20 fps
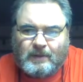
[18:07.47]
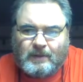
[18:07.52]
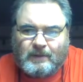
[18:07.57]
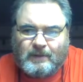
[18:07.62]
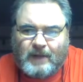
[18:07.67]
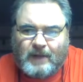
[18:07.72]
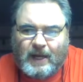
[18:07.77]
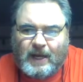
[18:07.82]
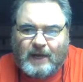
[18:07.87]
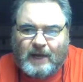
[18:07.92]

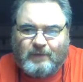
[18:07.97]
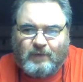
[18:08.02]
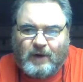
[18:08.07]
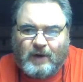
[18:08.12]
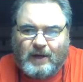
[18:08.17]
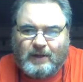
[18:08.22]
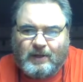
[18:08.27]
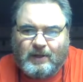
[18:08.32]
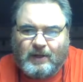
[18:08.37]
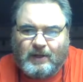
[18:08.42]
Dave
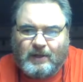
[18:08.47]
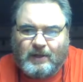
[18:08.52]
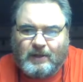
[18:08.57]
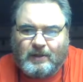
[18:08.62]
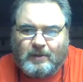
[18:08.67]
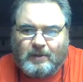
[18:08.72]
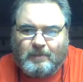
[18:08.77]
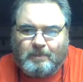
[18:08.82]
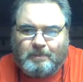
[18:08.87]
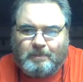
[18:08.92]

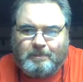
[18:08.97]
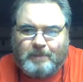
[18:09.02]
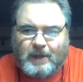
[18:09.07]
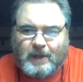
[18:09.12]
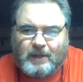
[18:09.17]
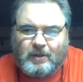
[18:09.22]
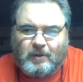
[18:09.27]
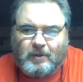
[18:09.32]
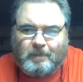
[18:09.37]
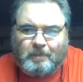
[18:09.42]
Ridlin,
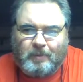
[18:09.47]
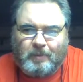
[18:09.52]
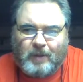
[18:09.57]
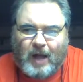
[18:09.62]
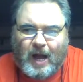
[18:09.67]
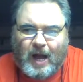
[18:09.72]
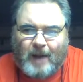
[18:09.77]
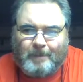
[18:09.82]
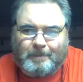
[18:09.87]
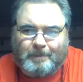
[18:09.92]
Pickle
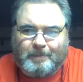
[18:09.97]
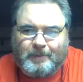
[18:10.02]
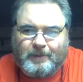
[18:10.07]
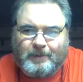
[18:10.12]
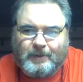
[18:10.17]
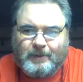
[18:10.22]
Plop.